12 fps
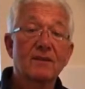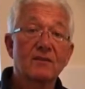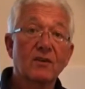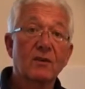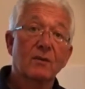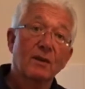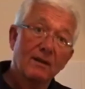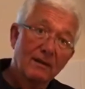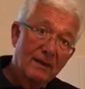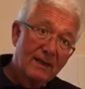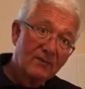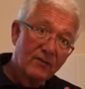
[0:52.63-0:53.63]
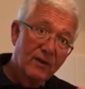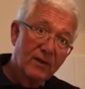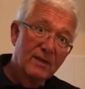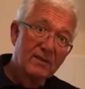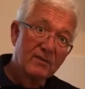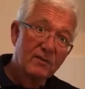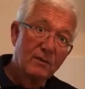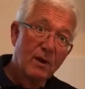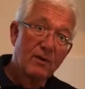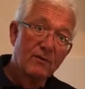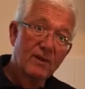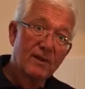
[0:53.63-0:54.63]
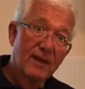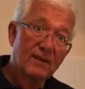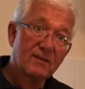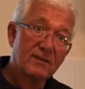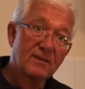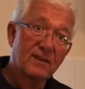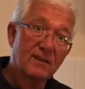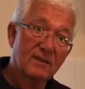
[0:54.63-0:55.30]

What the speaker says: So let's follow this through over the next,